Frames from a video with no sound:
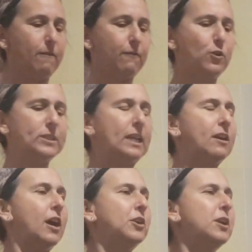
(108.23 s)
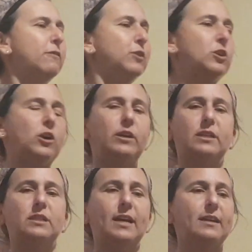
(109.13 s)
Firstly, I don't know if you
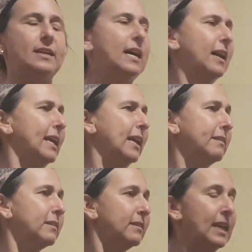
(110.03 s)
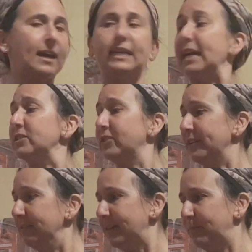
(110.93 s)
noticed, like Nachlia,
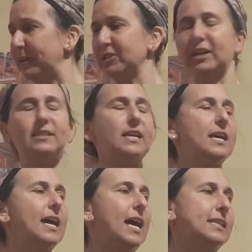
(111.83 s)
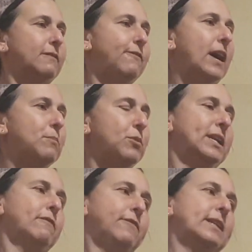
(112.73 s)
I apologize, has a far
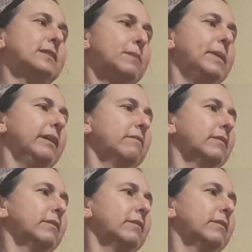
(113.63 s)
prettier face than me.